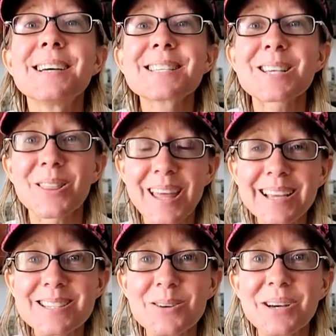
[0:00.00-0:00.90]
So
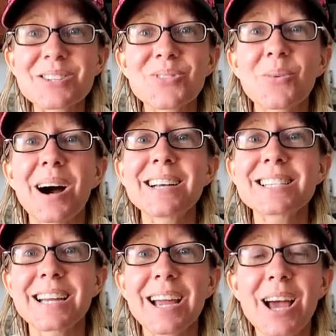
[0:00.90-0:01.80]
thanks so much for
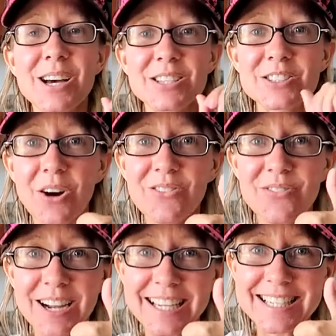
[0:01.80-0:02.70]
watching. Don't
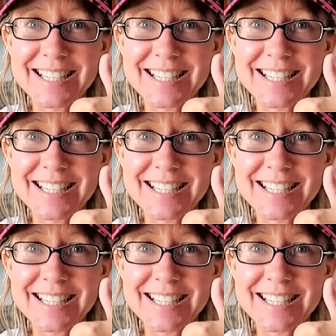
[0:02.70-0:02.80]
forget